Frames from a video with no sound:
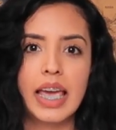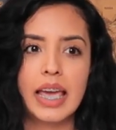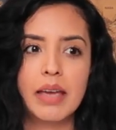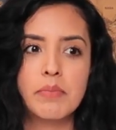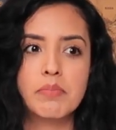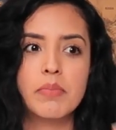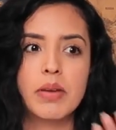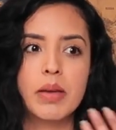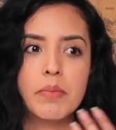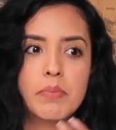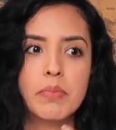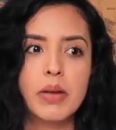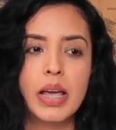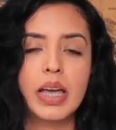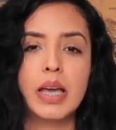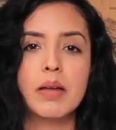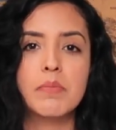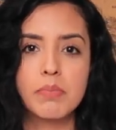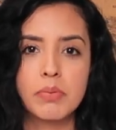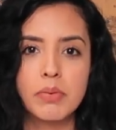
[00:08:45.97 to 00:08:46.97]
it, it,
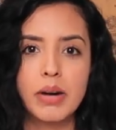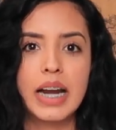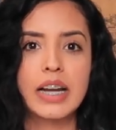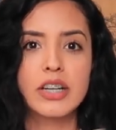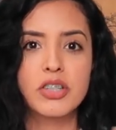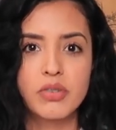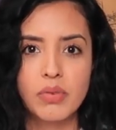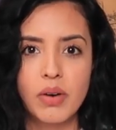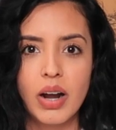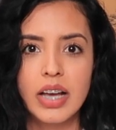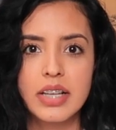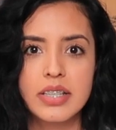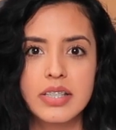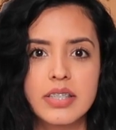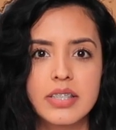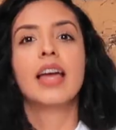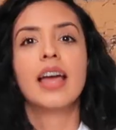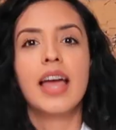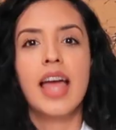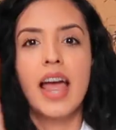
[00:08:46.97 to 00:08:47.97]
it can break trust.